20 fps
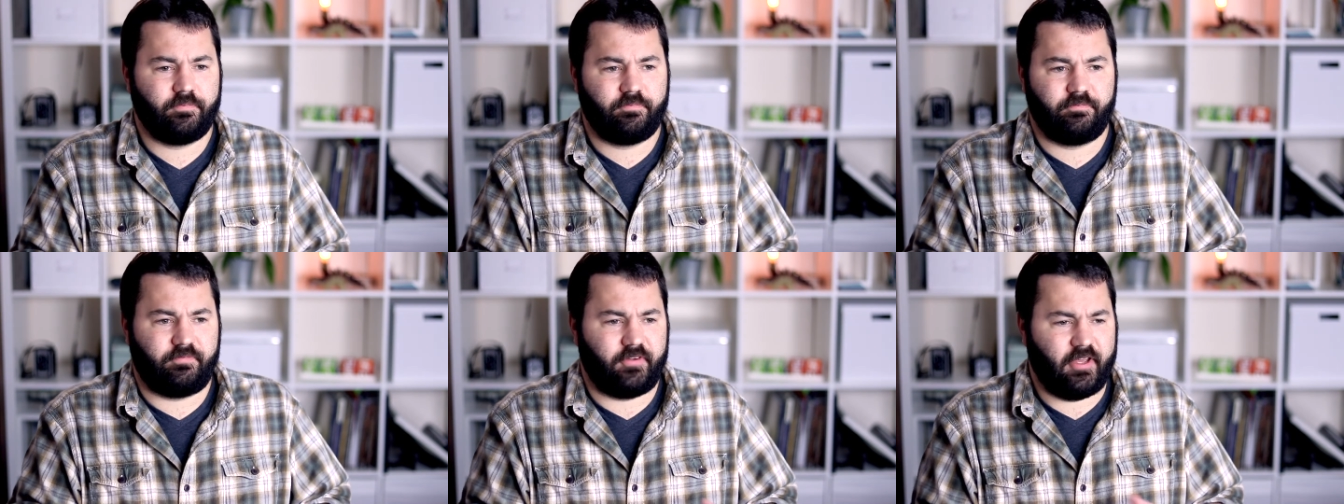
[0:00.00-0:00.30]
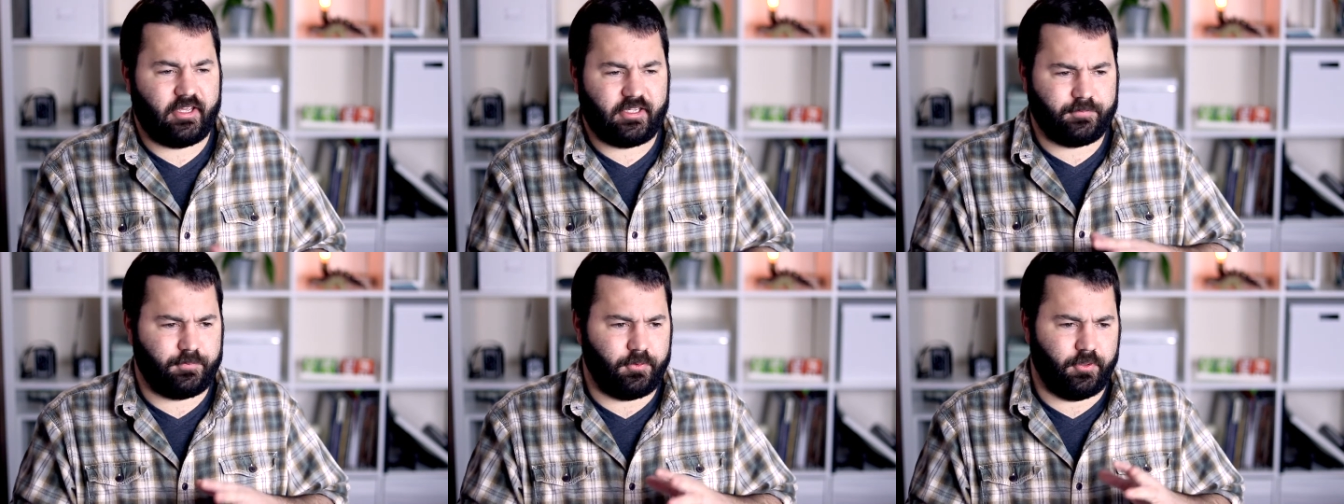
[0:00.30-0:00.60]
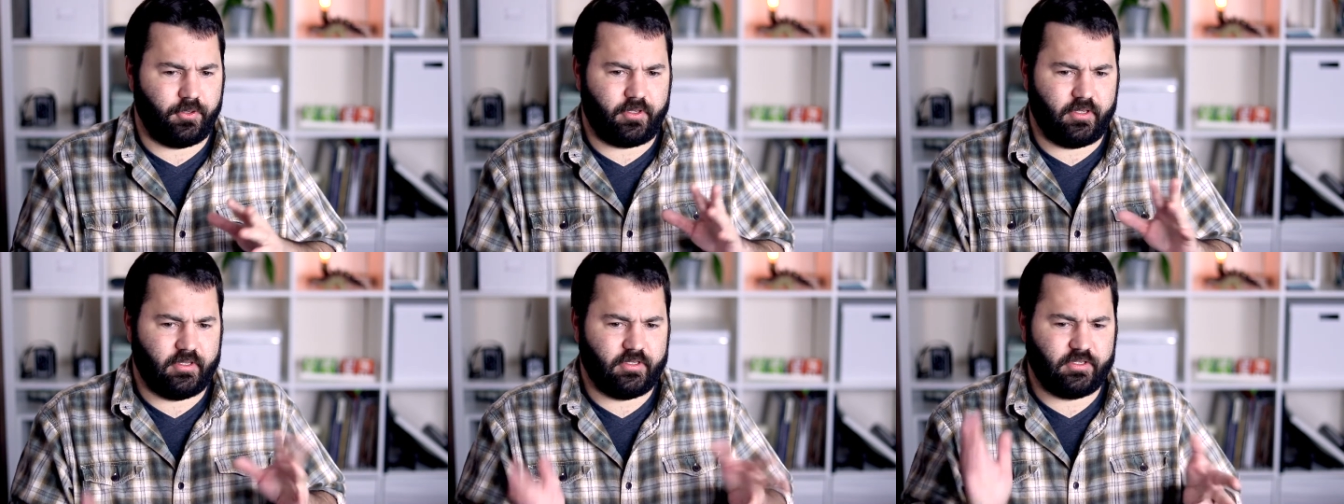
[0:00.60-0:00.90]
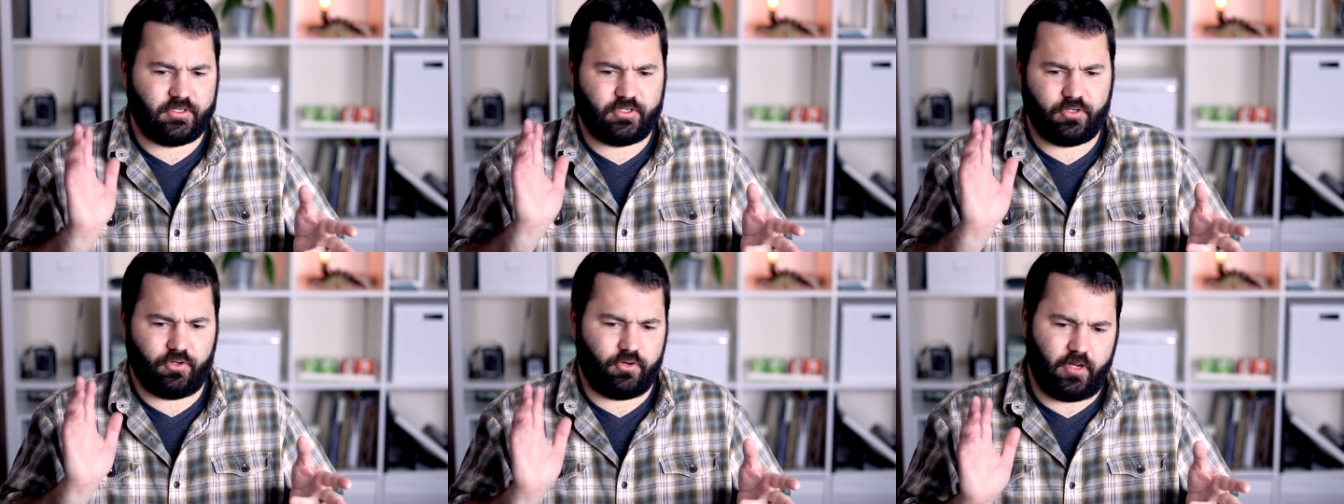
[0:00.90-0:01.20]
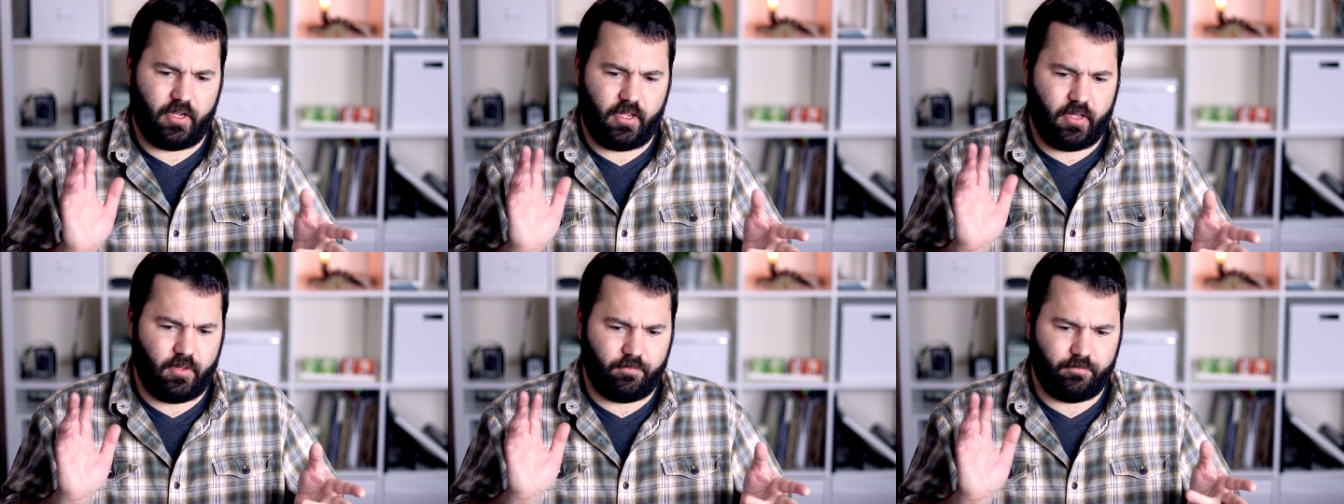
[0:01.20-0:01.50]
Facebook,
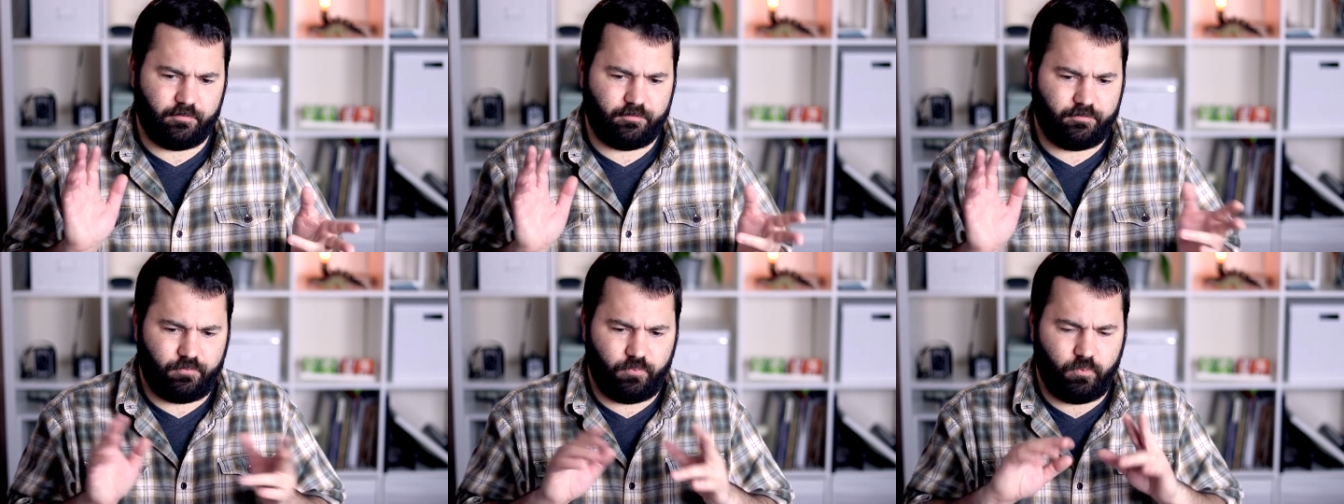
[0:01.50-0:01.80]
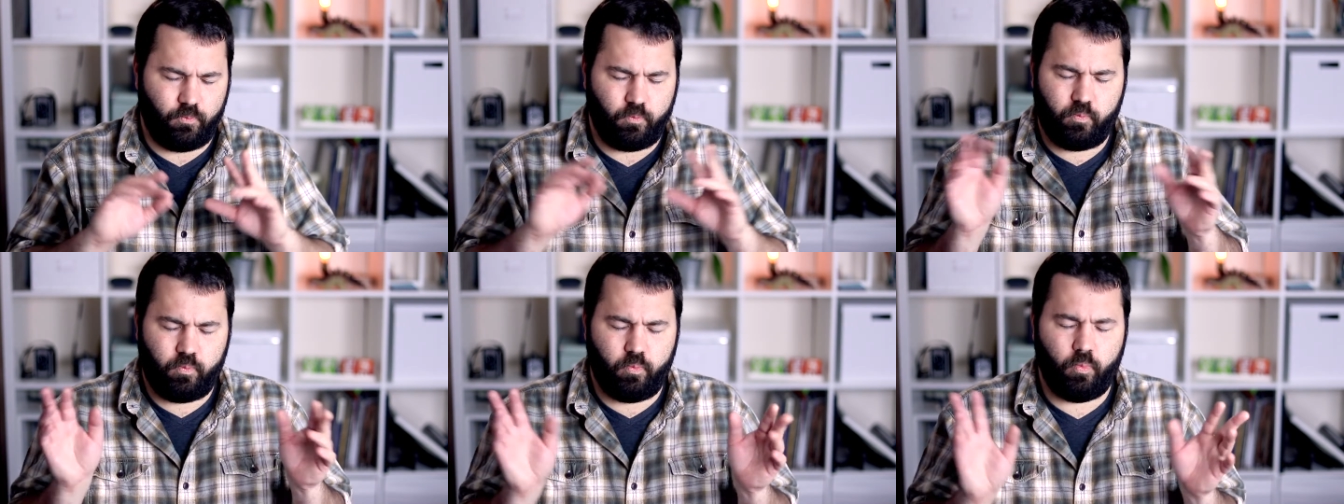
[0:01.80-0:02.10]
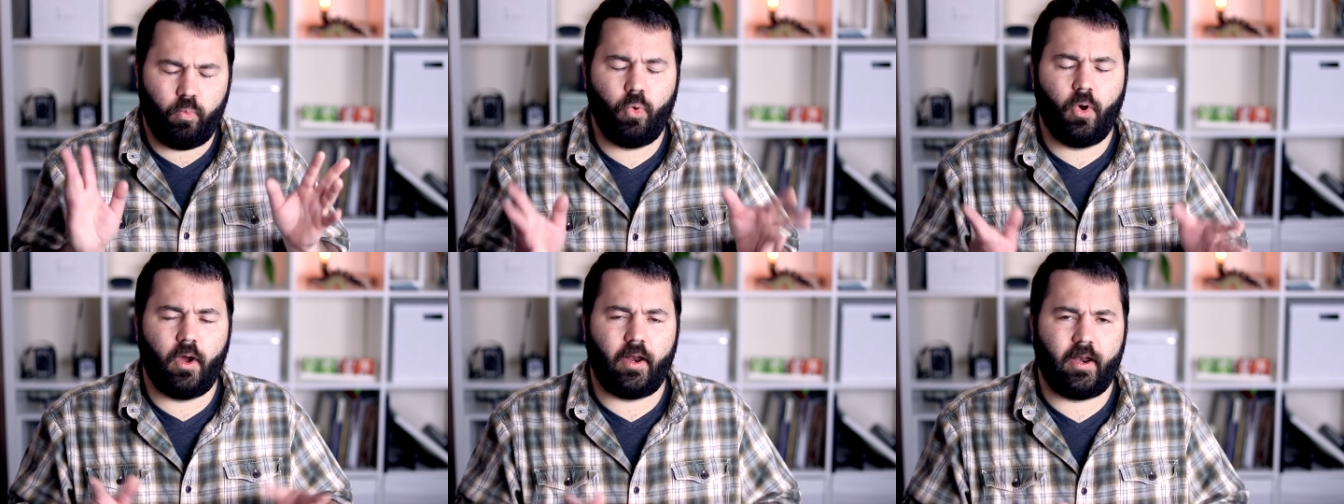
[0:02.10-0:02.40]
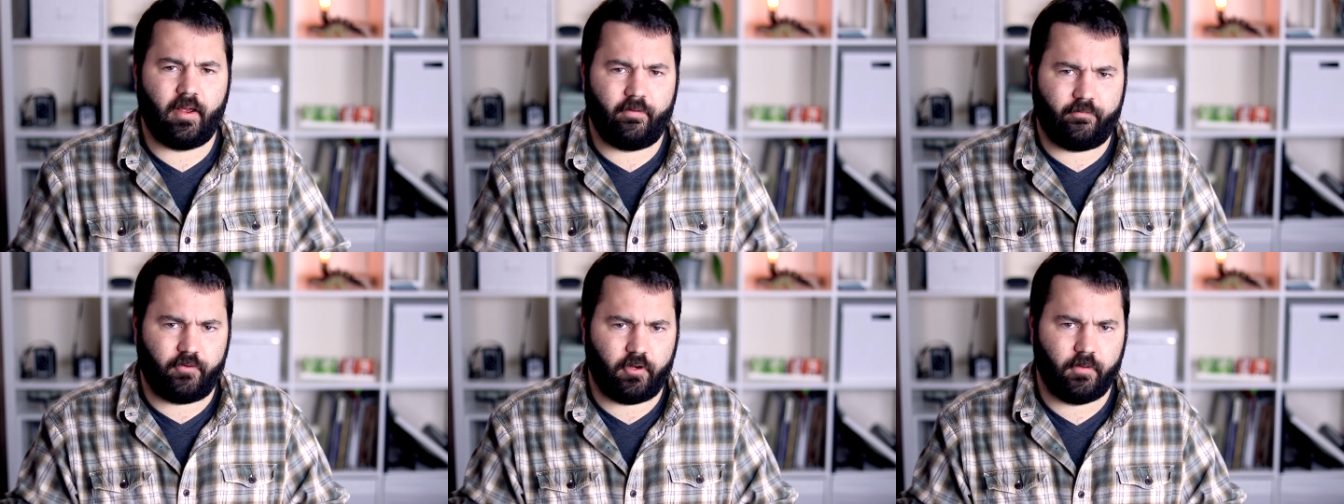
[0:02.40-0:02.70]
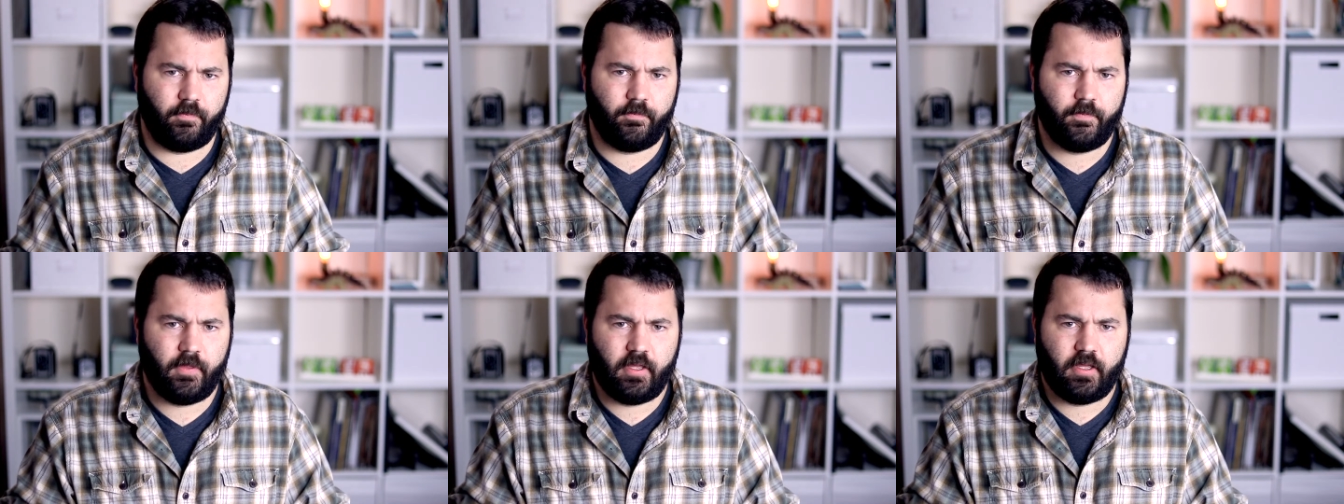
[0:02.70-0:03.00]
Instagram,
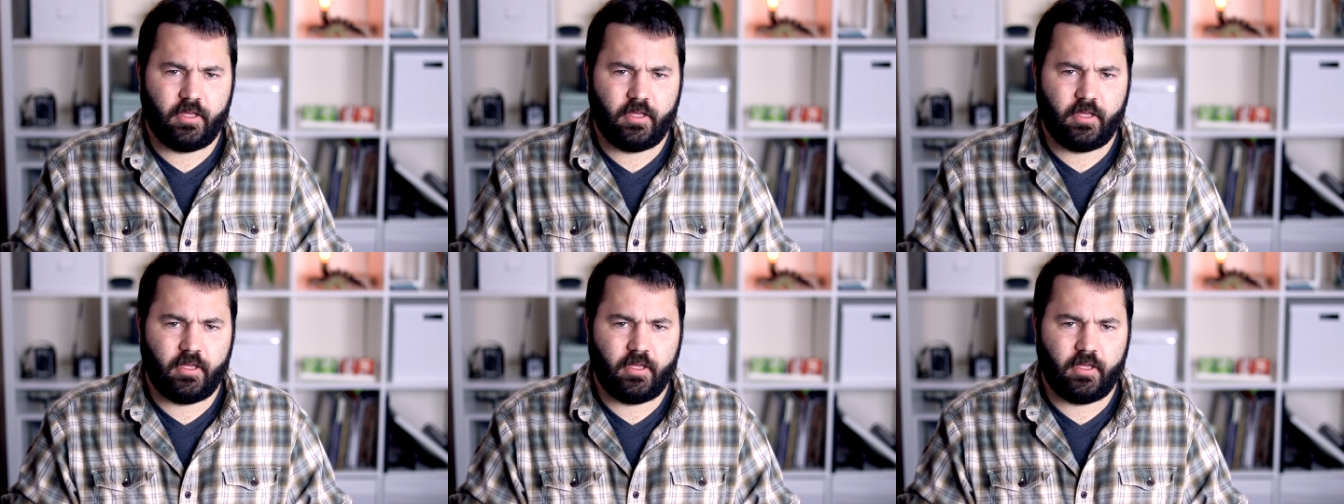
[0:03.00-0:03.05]
whatever.